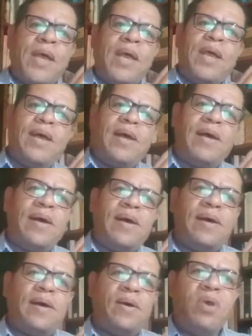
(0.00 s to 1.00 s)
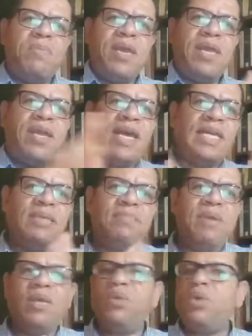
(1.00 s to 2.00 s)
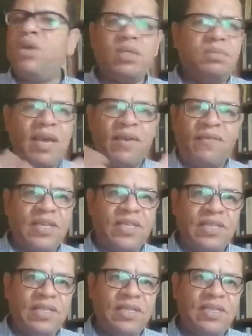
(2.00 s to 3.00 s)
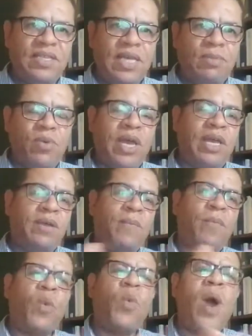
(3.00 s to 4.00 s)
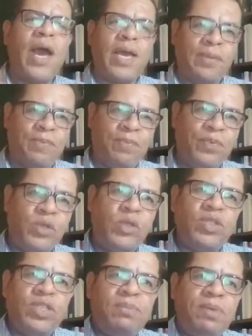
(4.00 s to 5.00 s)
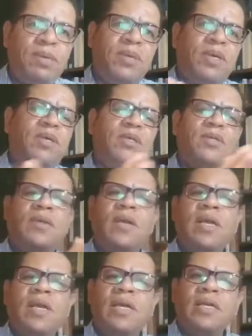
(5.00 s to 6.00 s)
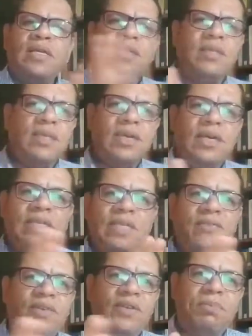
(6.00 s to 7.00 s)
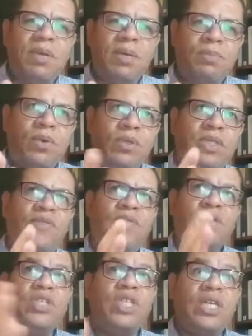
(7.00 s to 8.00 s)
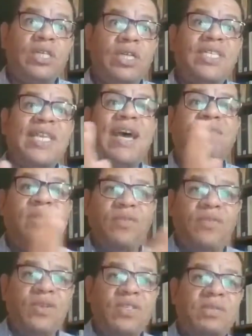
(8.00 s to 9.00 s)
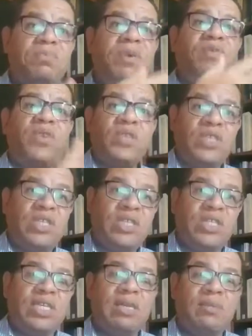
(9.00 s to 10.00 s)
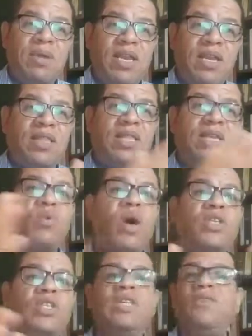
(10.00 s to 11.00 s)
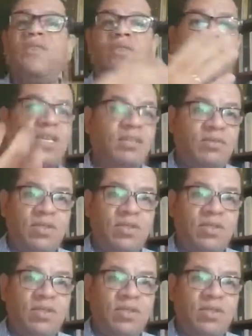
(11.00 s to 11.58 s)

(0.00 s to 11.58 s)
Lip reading: women and men will not be affected in the same way. Why? Too simply because different people, different genders have different preferences in media. They watch different things, for example.